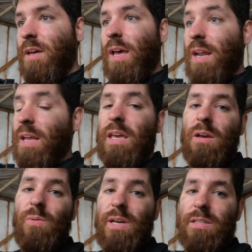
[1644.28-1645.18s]
and I
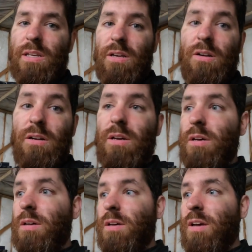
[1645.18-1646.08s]
can't wait to hear
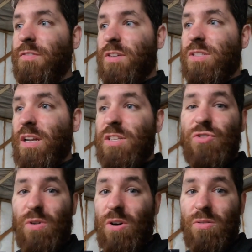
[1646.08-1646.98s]
if there's any
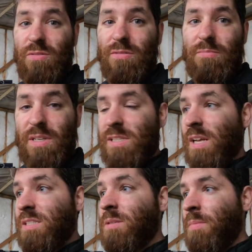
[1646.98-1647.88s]
drone, because
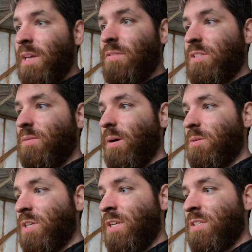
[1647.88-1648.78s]
that's the main reason why
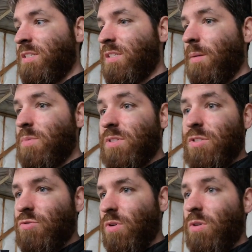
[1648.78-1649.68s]
we're changing this up, is
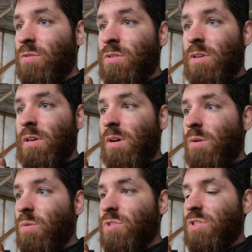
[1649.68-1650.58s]
the drone
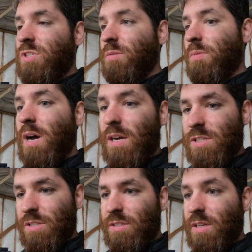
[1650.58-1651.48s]
was just
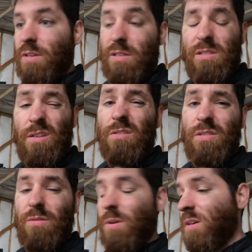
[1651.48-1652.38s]
obnoxious, and it
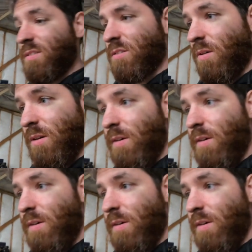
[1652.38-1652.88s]
seriously was. So